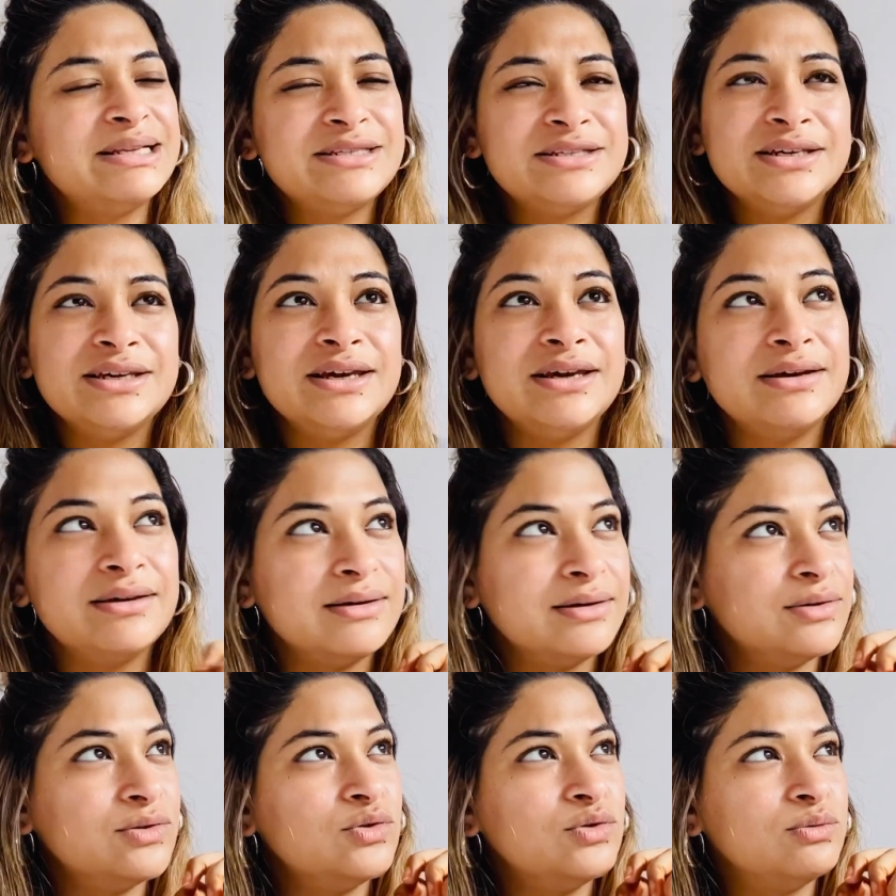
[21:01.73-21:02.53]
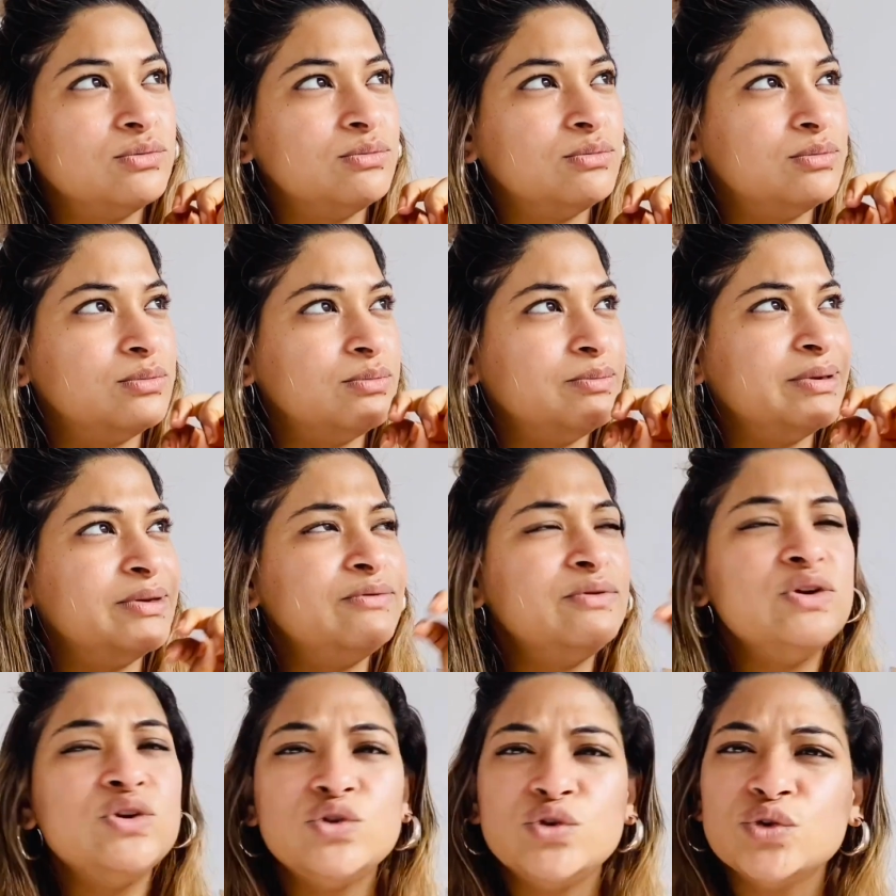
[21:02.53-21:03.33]
say
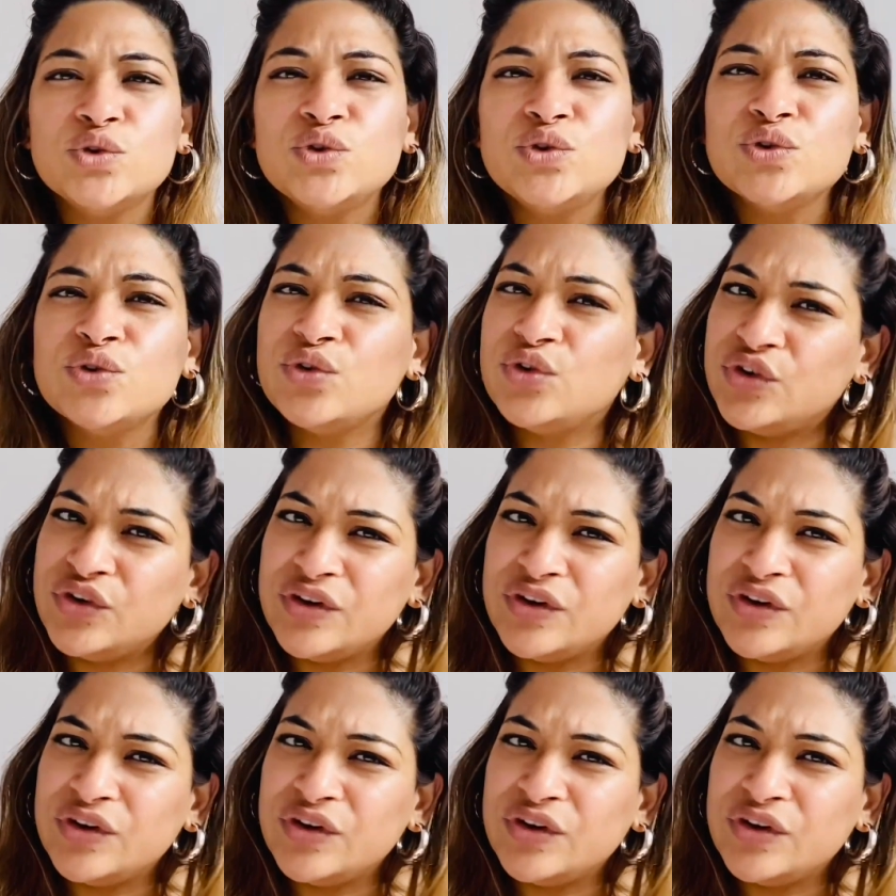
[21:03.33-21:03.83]
between 2 to 3